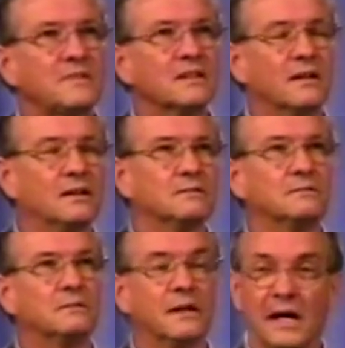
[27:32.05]
Uh,
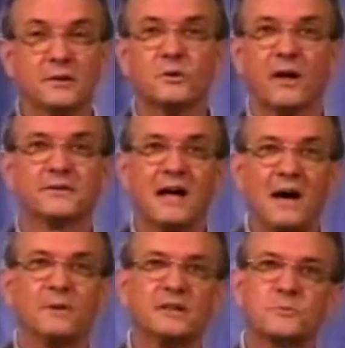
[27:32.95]
I do it all the time,
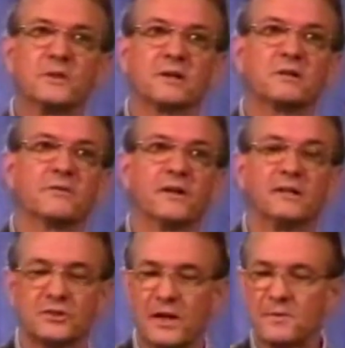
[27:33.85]
but this particular thing
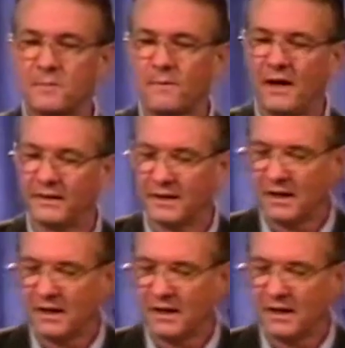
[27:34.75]
just comes to my mind.